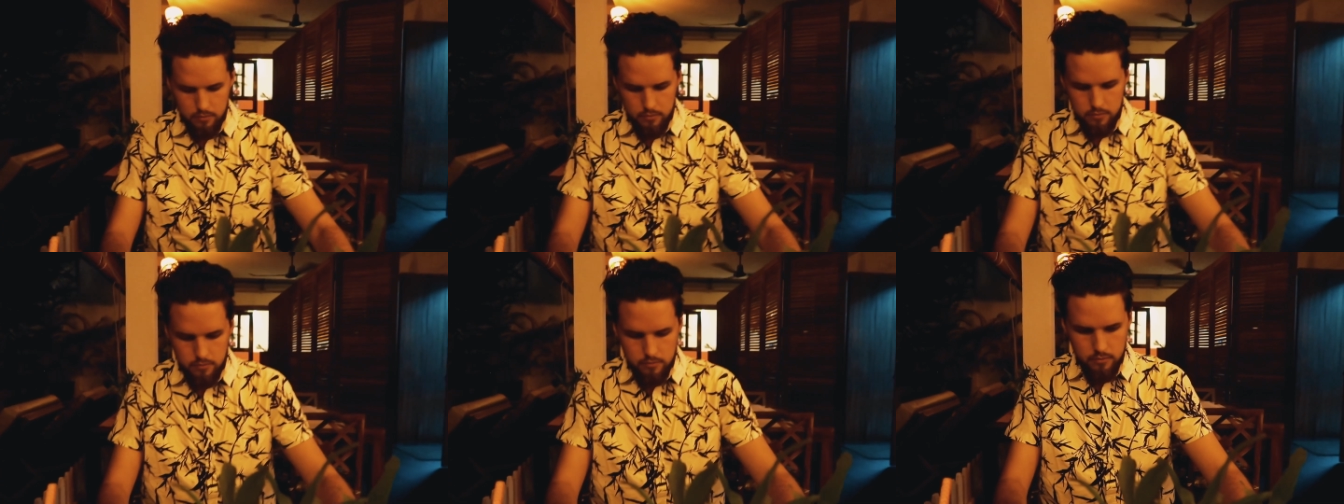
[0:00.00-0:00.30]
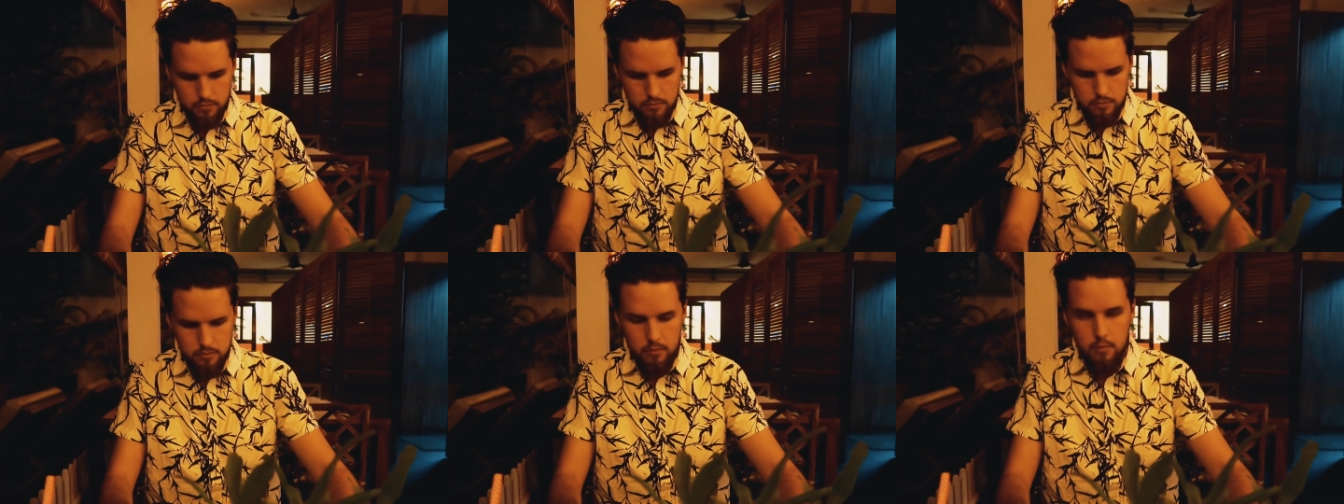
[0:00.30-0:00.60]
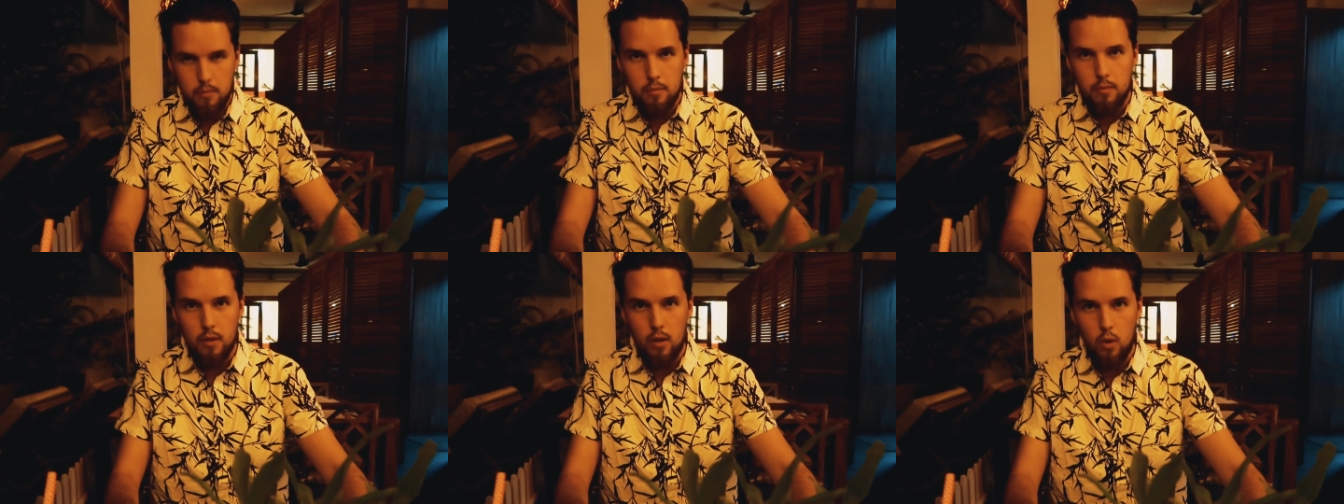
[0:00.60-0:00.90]
Go on, try it
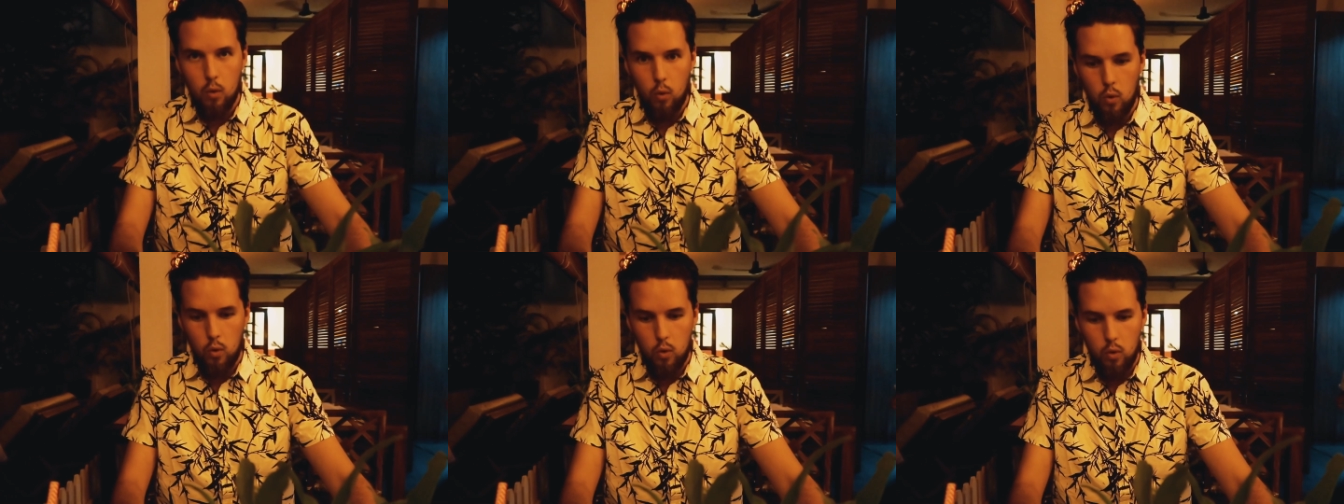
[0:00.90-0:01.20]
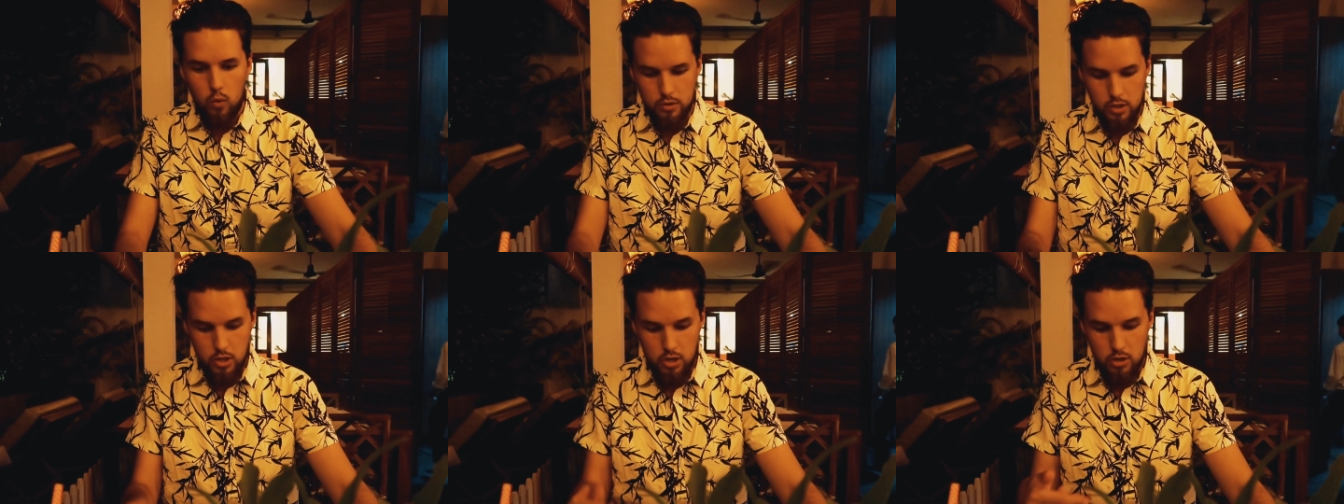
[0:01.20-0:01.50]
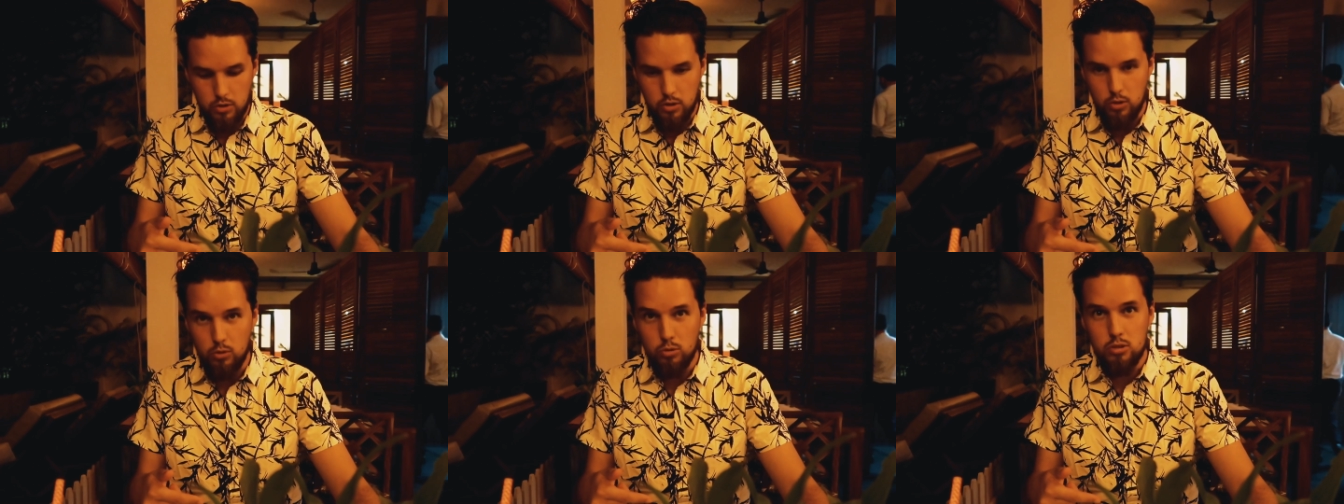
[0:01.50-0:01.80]
then. The
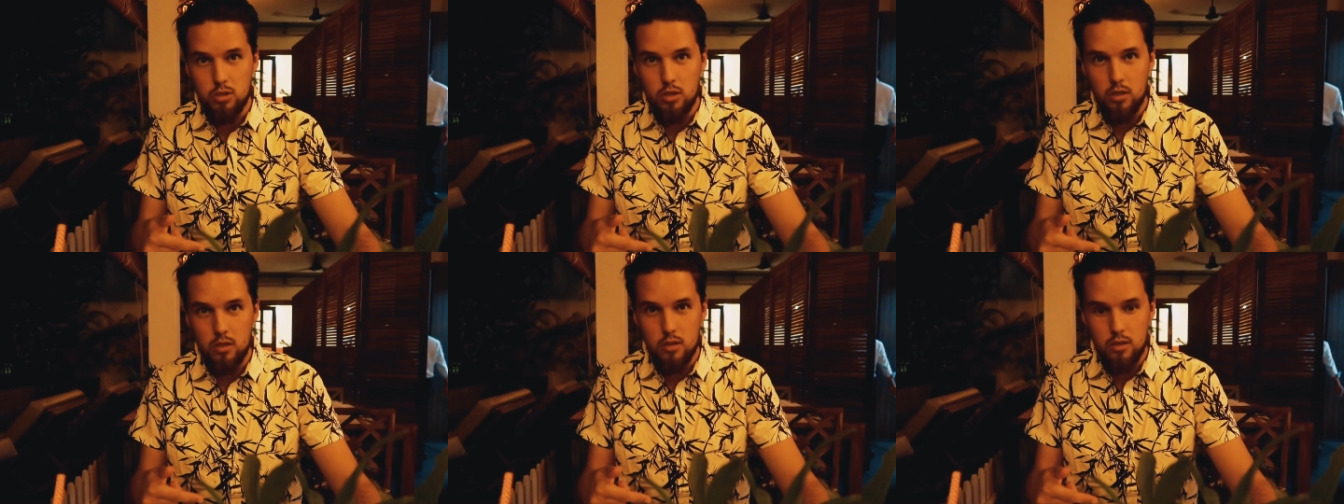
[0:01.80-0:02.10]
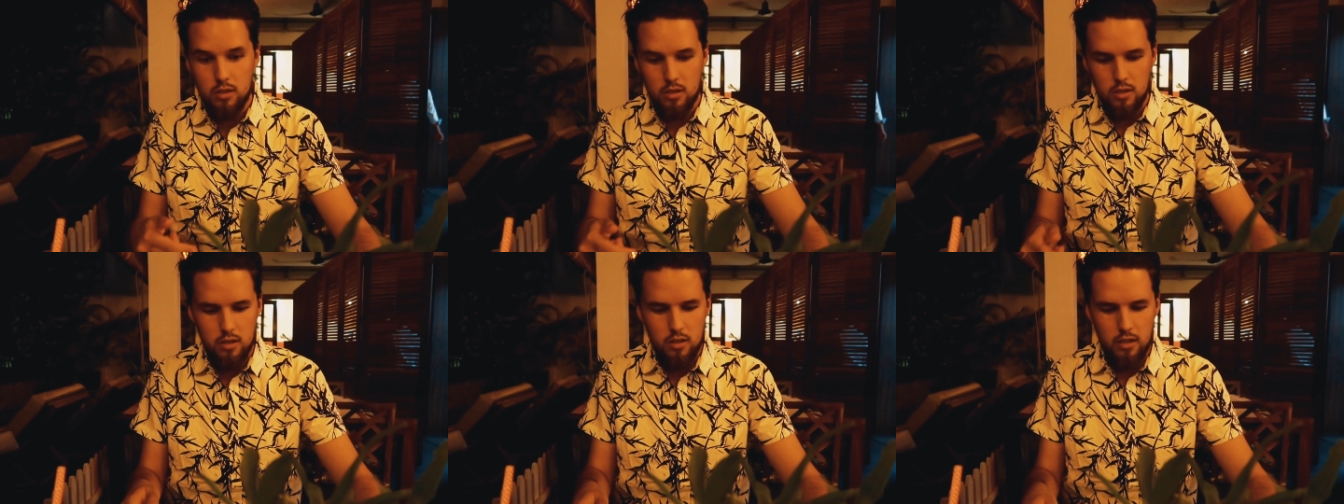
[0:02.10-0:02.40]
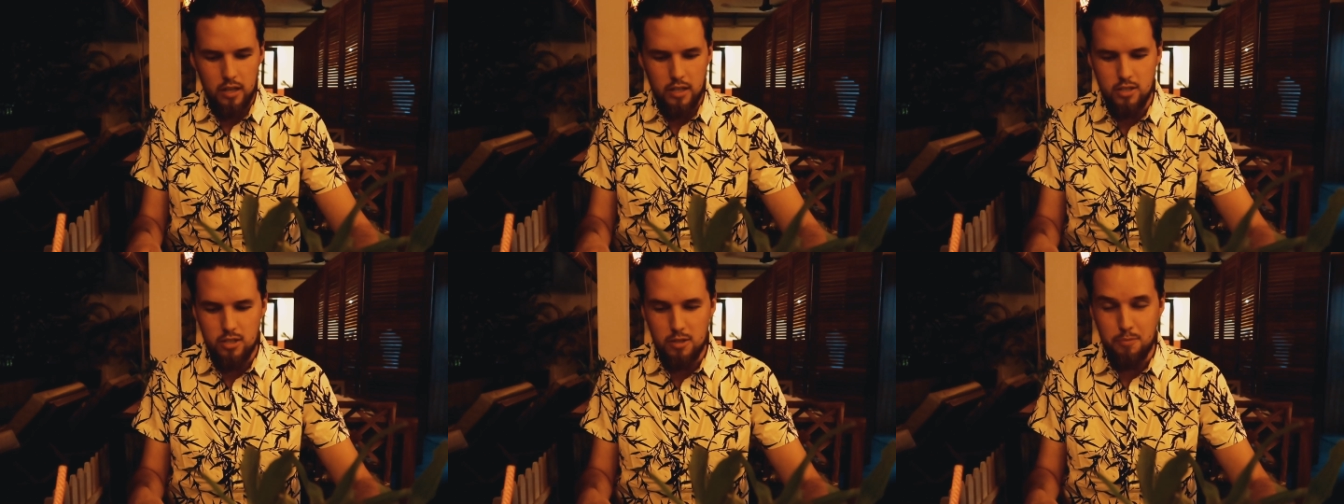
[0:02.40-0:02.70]
noodles,
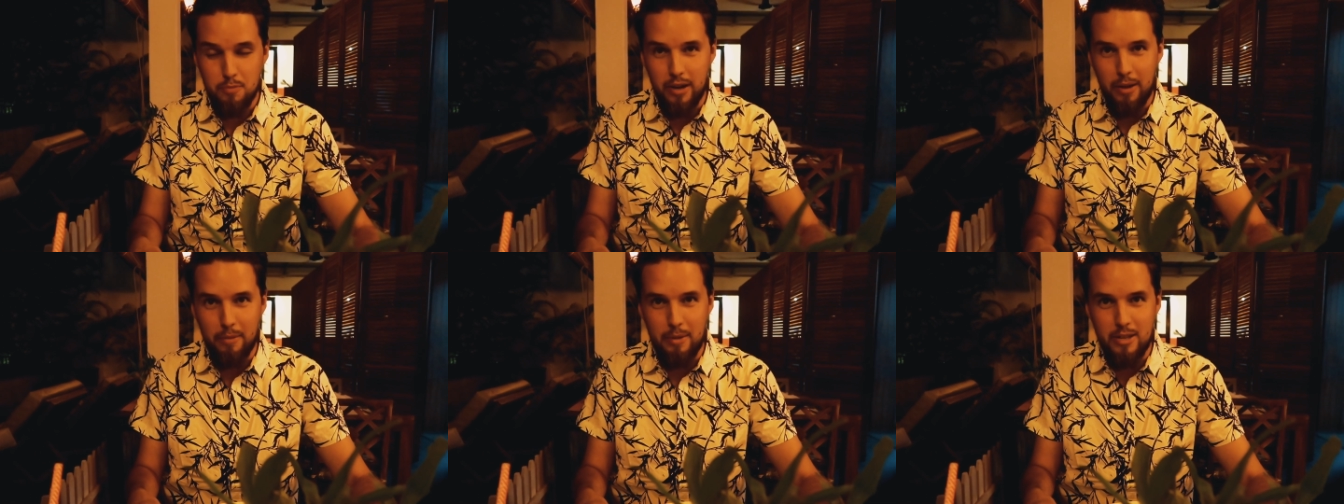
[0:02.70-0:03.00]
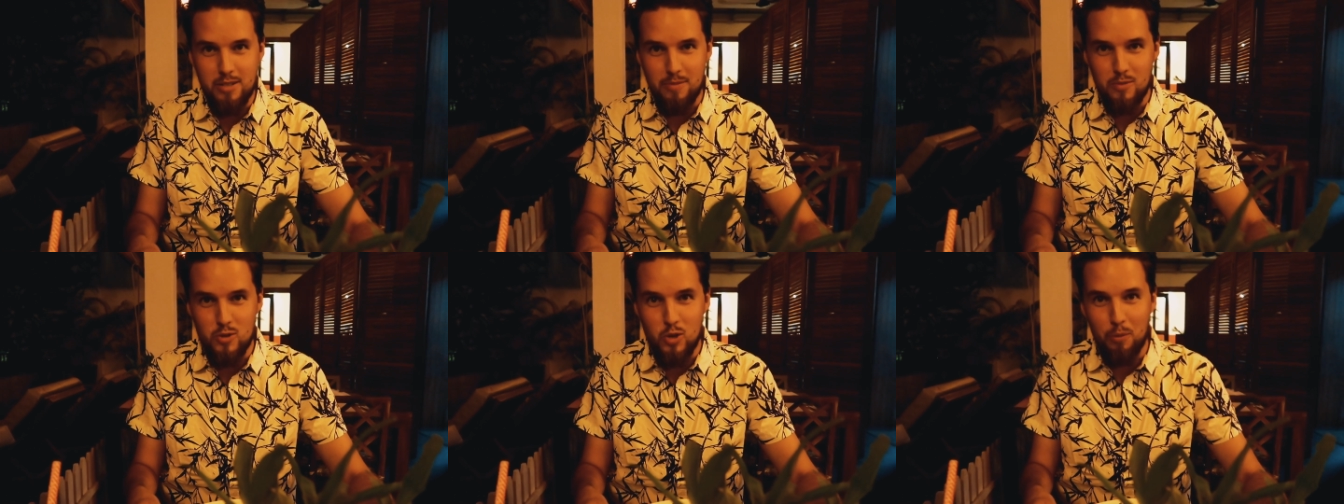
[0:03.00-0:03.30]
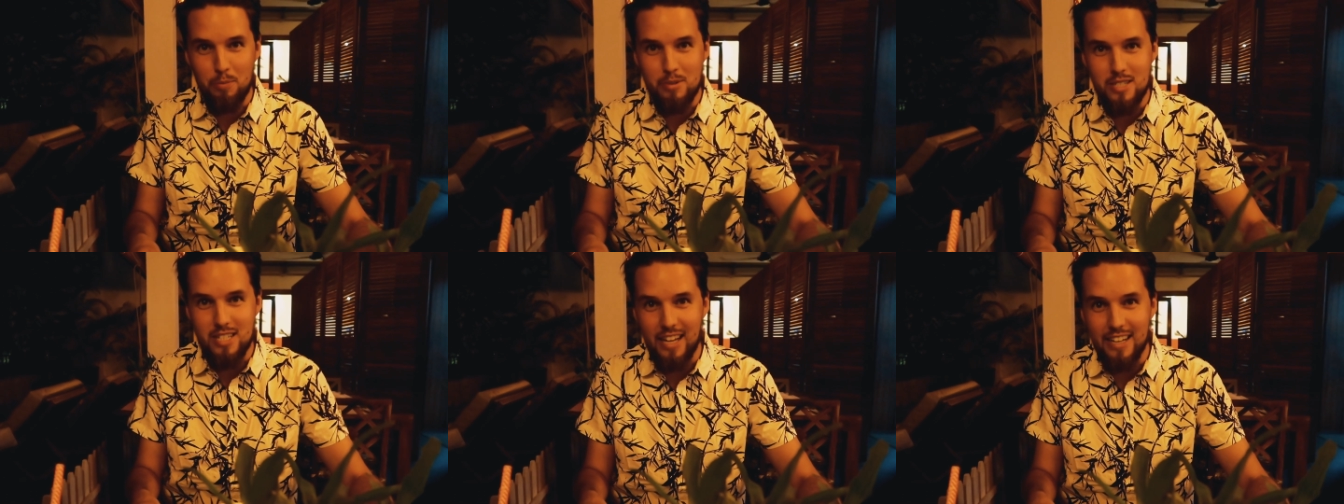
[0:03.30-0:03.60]
just bring me some
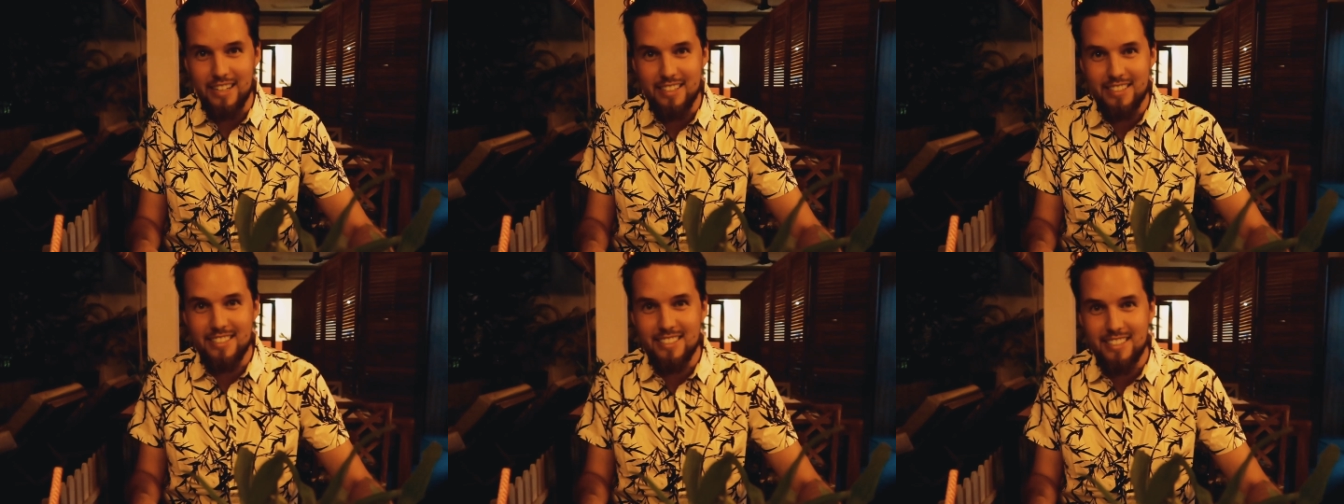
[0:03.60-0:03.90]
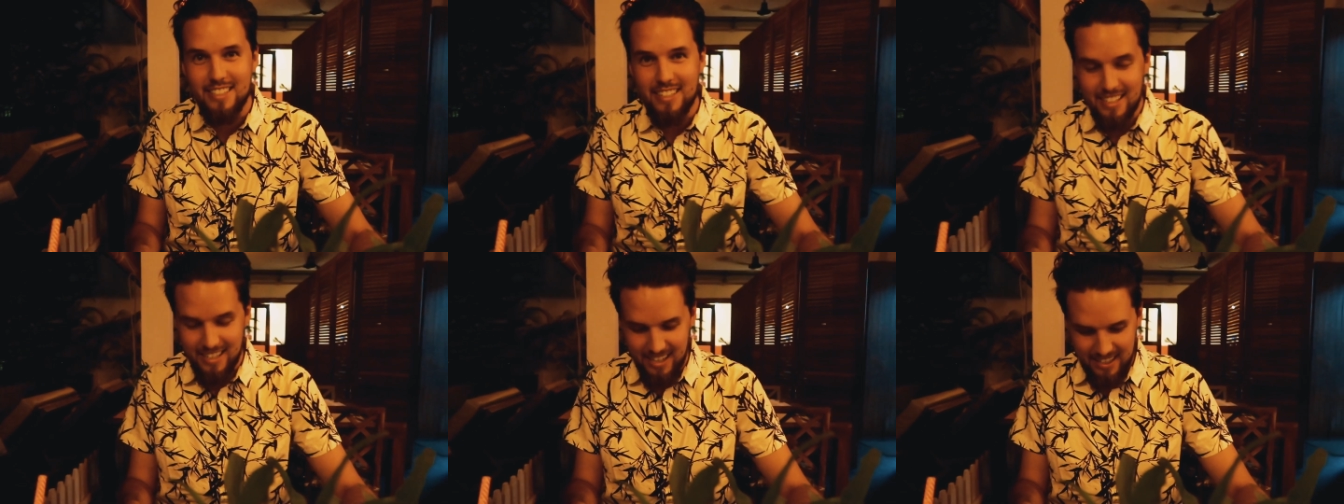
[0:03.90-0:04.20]
chopsticks.